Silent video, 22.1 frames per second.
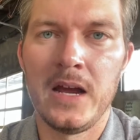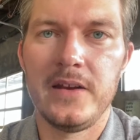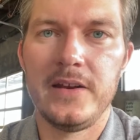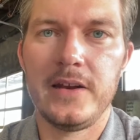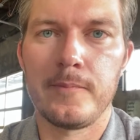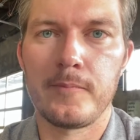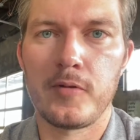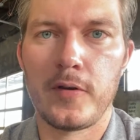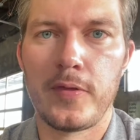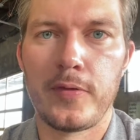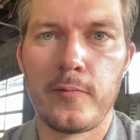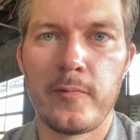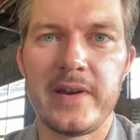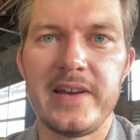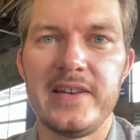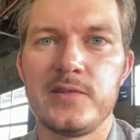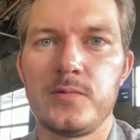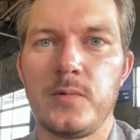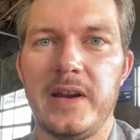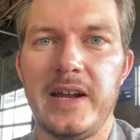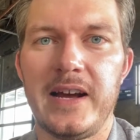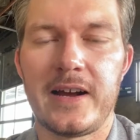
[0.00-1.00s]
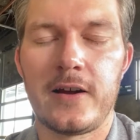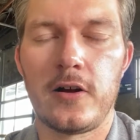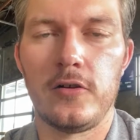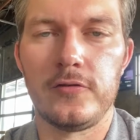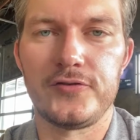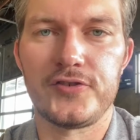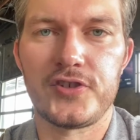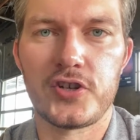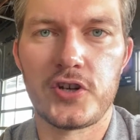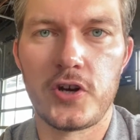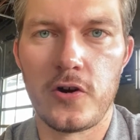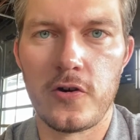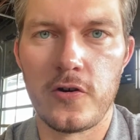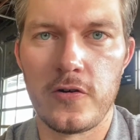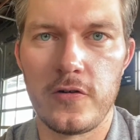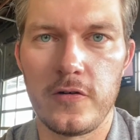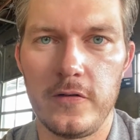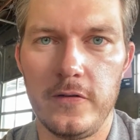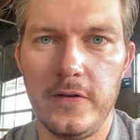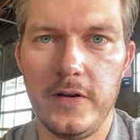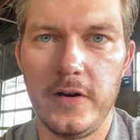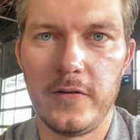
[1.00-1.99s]
Number 3 is what I call
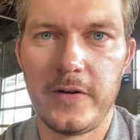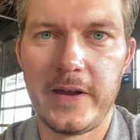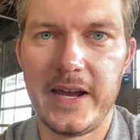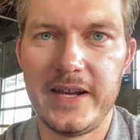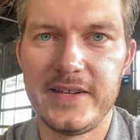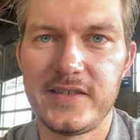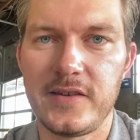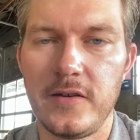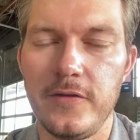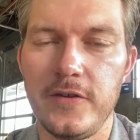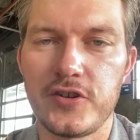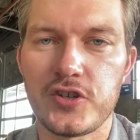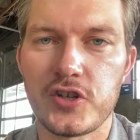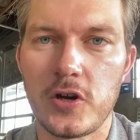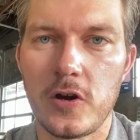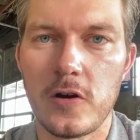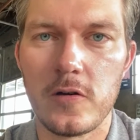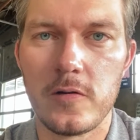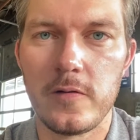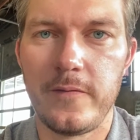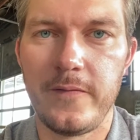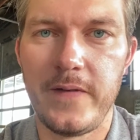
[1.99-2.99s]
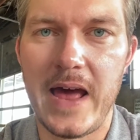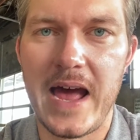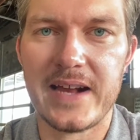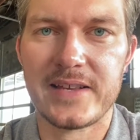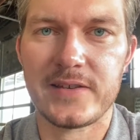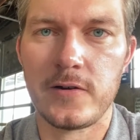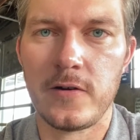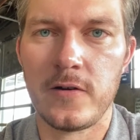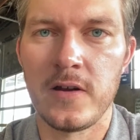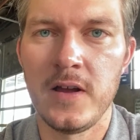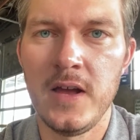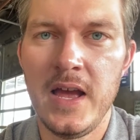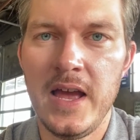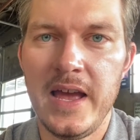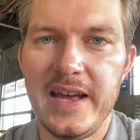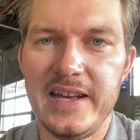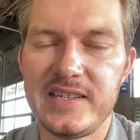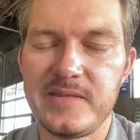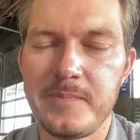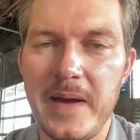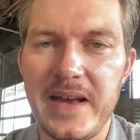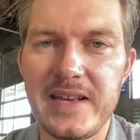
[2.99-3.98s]
churn. Okay, so the churn factor
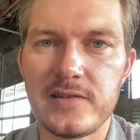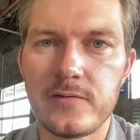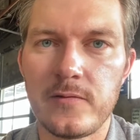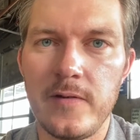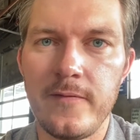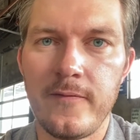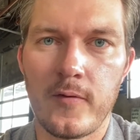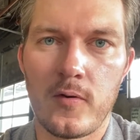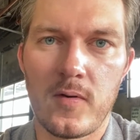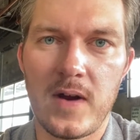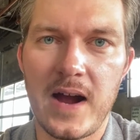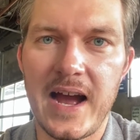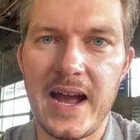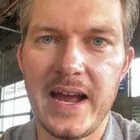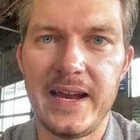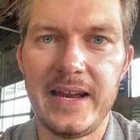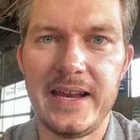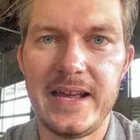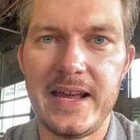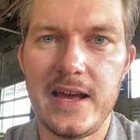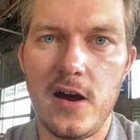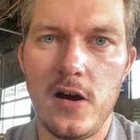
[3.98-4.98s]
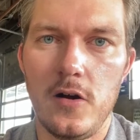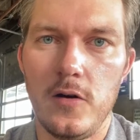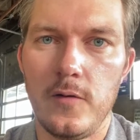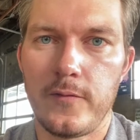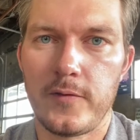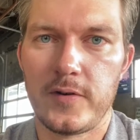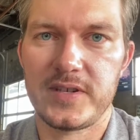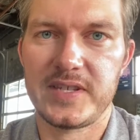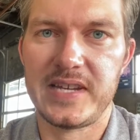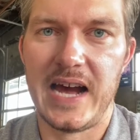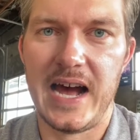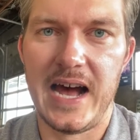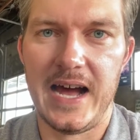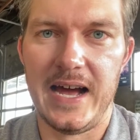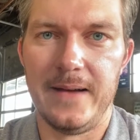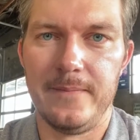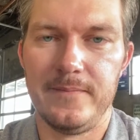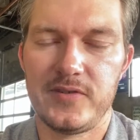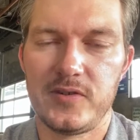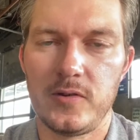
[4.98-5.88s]
is basically variety over time.